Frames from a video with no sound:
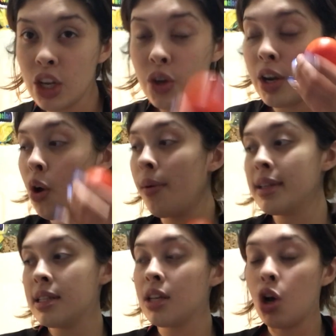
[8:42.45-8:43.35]
You can always
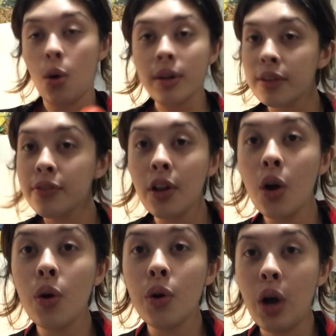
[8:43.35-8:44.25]
go with the
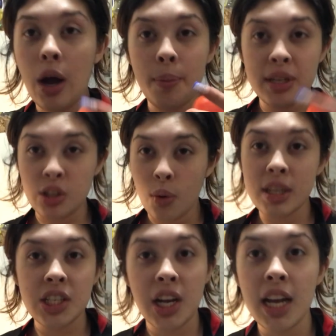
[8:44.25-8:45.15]
flow. It's
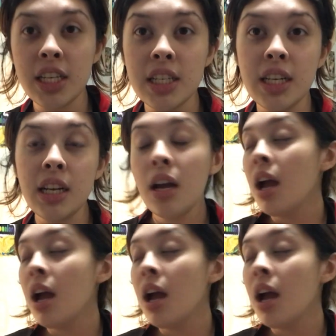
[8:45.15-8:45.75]
always changing.